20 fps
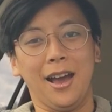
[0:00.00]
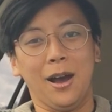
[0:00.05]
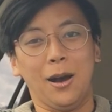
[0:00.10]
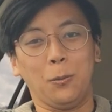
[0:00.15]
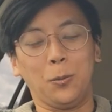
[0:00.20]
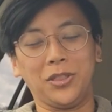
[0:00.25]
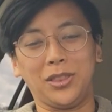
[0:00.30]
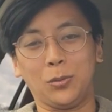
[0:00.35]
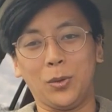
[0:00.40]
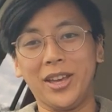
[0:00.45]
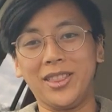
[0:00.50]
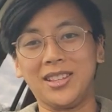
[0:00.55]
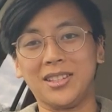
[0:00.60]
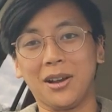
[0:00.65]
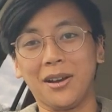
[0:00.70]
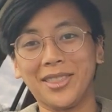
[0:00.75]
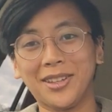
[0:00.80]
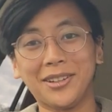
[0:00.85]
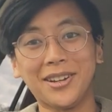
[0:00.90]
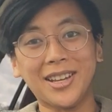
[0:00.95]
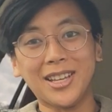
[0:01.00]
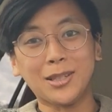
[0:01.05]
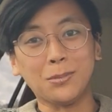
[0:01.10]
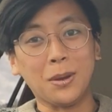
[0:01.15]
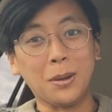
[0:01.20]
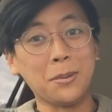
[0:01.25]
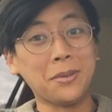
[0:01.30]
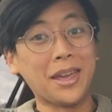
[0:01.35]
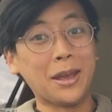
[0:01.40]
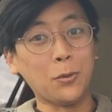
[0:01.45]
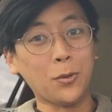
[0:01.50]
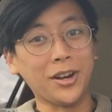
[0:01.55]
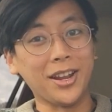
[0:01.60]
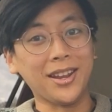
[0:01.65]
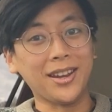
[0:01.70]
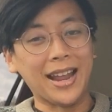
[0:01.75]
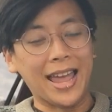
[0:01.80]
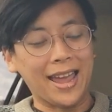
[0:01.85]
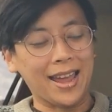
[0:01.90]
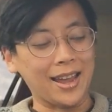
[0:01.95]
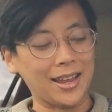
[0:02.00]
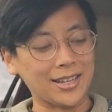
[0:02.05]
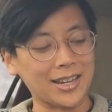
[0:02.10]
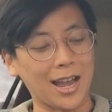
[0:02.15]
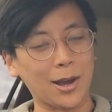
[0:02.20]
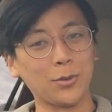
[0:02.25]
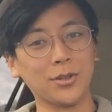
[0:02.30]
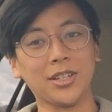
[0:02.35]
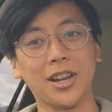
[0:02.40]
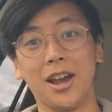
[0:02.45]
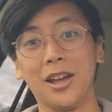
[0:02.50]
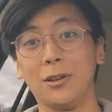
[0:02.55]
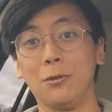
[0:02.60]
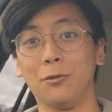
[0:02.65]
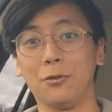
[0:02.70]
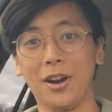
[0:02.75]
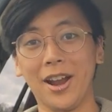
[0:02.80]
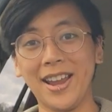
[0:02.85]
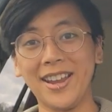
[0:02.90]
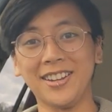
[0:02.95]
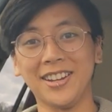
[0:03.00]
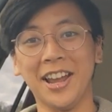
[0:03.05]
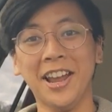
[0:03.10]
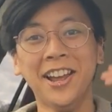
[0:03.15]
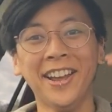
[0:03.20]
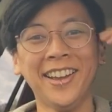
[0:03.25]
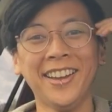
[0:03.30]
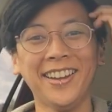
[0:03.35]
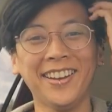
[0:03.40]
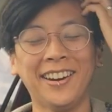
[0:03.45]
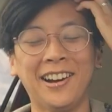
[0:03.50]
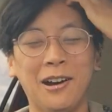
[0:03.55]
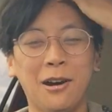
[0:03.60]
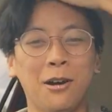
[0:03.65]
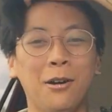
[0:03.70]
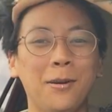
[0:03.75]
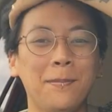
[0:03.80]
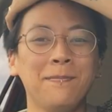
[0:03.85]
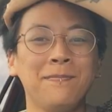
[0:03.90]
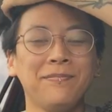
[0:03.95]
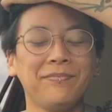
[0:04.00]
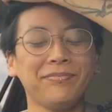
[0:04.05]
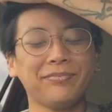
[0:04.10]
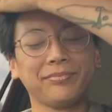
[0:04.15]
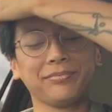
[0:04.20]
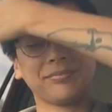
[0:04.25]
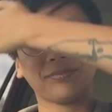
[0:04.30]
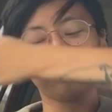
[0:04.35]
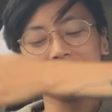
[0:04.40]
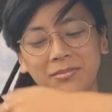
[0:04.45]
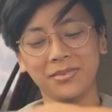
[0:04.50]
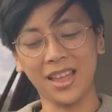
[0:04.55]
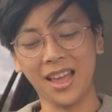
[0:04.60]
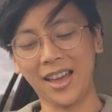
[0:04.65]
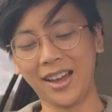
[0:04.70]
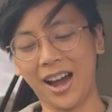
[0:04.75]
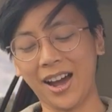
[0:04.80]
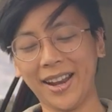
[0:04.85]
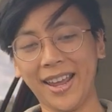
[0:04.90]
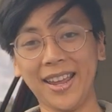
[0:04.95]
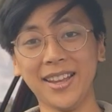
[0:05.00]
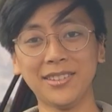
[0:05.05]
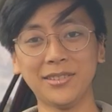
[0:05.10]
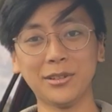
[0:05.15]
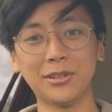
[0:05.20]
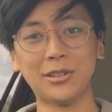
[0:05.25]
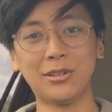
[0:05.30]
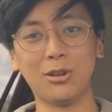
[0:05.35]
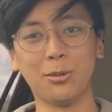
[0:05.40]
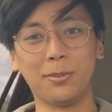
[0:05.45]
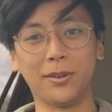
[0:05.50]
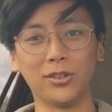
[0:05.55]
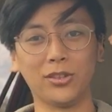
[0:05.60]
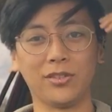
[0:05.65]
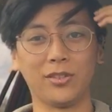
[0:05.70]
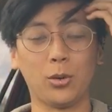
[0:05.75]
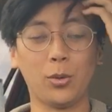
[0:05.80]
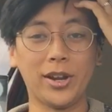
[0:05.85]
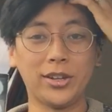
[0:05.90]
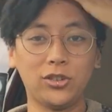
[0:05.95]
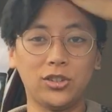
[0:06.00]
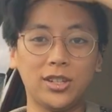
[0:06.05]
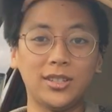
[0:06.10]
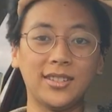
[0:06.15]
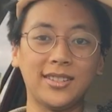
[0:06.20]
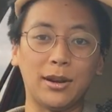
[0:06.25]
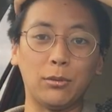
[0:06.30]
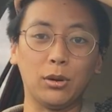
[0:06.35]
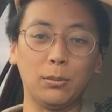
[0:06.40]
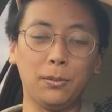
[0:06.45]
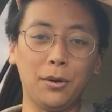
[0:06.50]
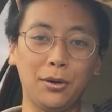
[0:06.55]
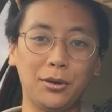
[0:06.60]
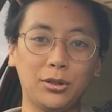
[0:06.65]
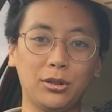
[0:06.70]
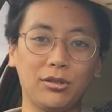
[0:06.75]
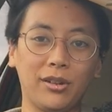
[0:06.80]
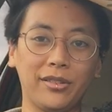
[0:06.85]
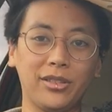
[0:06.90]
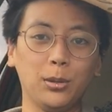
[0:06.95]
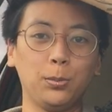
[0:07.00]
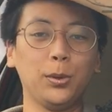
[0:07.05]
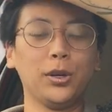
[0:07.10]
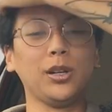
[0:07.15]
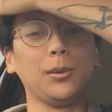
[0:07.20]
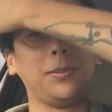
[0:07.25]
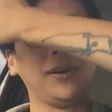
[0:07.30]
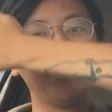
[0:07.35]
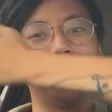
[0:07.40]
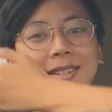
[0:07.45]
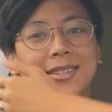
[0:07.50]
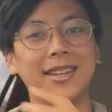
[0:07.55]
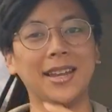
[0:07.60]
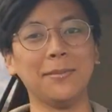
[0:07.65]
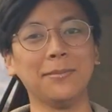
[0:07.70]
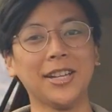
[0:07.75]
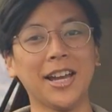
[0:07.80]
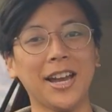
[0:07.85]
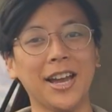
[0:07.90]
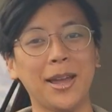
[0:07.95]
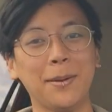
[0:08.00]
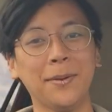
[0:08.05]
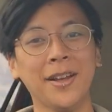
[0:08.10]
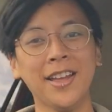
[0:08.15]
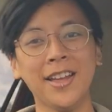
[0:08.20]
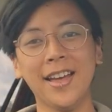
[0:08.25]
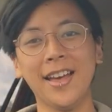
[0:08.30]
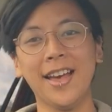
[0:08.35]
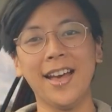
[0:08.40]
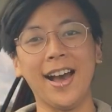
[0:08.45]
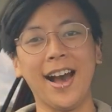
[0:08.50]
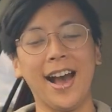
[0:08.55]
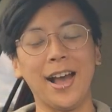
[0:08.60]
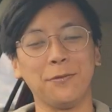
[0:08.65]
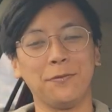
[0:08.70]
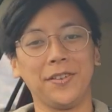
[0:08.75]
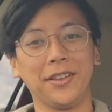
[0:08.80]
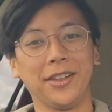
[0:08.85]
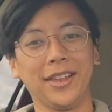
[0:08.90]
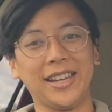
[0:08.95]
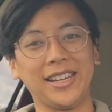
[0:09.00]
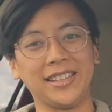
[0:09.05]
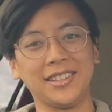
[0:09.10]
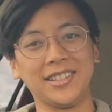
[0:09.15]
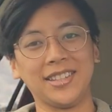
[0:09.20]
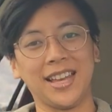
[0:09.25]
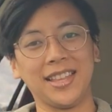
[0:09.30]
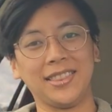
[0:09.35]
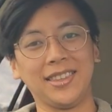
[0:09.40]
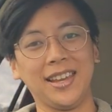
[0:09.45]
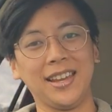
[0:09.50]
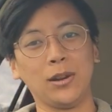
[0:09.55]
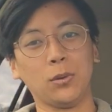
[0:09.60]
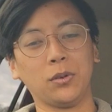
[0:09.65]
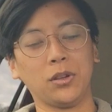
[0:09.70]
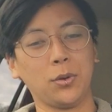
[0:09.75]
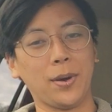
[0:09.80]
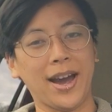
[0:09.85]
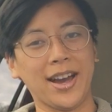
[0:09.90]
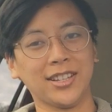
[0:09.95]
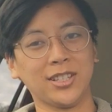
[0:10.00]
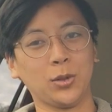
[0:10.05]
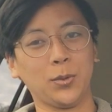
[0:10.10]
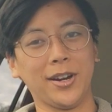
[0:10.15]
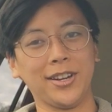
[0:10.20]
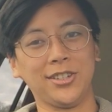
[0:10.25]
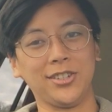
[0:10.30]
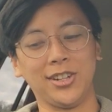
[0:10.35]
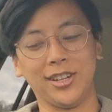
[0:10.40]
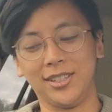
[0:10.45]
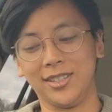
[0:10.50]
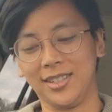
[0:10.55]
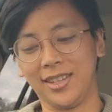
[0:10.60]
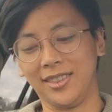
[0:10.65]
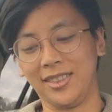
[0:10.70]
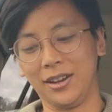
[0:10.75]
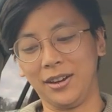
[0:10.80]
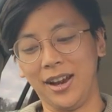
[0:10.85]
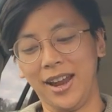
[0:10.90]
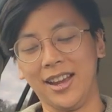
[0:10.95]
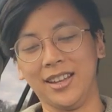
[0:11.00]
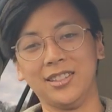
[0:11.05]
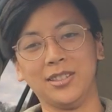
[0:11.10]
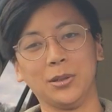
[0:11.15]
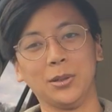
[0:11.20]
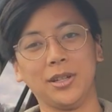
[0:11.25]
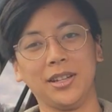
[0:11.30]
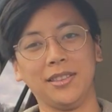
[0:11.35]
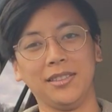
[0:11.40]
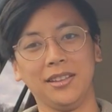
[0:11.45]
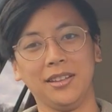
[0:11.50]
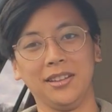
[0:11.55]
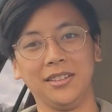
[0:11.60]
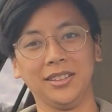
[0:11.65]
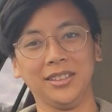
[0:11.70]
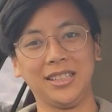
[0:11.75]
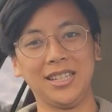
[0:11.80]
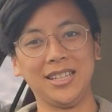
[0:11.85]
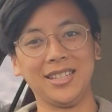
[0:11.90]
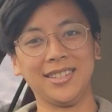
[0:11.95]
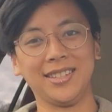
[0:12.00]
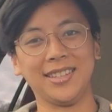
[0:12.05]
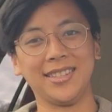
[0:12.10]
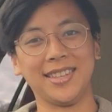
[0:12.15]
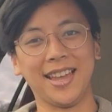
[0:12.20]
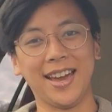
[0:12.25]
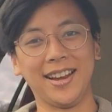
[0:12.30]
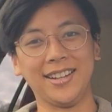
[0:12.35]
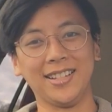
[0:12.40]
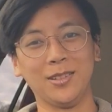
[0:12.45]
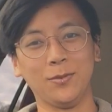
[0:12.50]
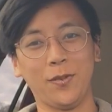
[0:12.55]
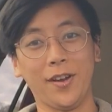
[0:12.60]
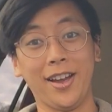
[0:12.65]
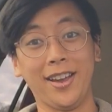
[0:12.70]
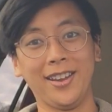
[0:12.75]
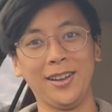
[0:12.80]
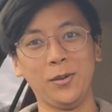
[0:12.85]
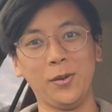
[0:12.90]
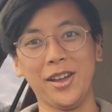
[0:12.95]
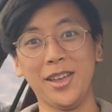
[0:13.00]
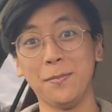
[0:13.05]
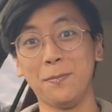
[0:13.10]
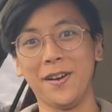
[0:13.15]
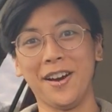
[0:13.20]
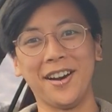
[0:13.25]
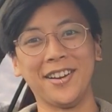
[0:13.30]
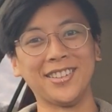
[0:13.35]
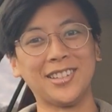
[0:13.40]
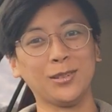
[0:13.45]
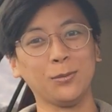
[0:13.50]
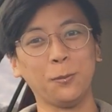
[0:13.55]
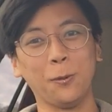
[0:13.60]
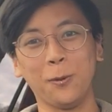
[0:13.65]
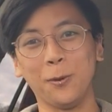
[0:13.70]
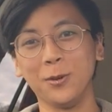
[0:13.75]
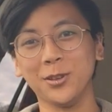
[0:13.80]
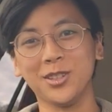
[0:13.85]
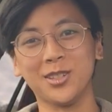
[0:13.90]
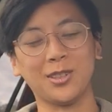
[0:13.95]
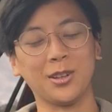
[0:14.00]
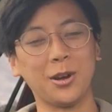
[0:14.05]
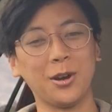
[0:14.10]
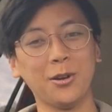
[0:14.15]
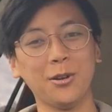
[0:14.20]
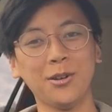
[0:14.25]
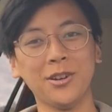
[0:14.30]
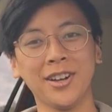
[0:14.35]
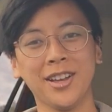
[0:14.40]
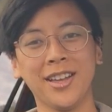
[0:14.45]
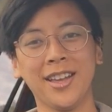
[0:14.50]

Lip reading: with the way this author is, maybe they wouldn't, and I was kind of right. I got answers to a bunch of questions that were posed throughout the book, but at the same time, I feel like it's that thing where you ask questions and they're answered in the least satisfying way possible. So